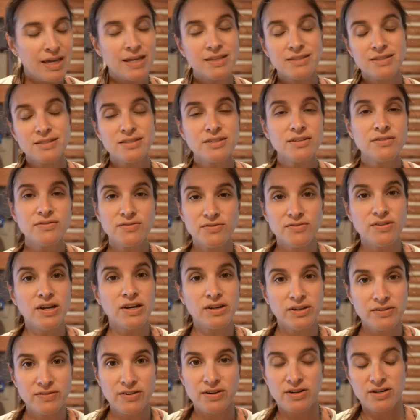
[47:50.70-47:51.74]
It's still
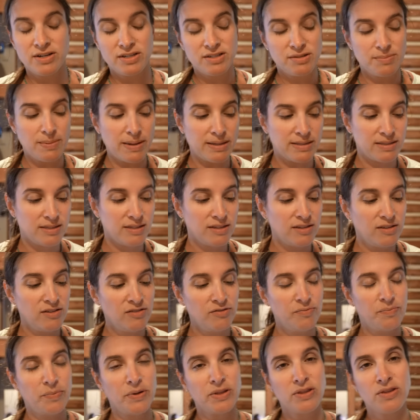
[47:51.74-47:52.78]
very, very
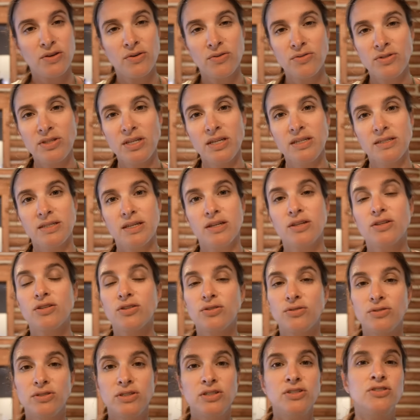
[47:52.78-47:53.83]
expensive, but those things
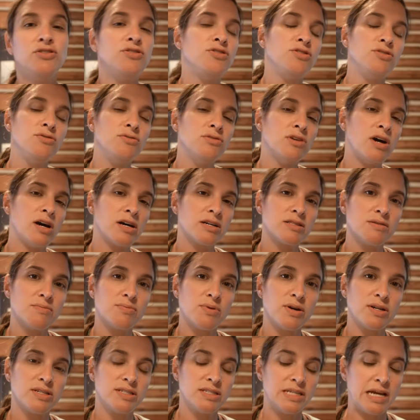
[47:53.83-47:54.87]
included do knock the
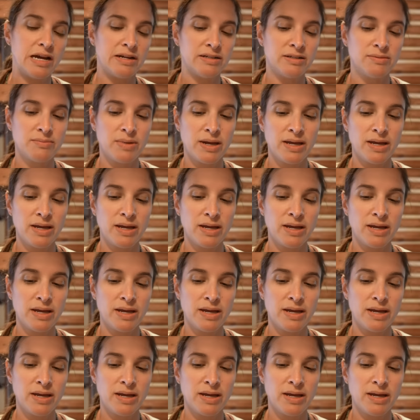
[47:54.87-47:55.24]
price down.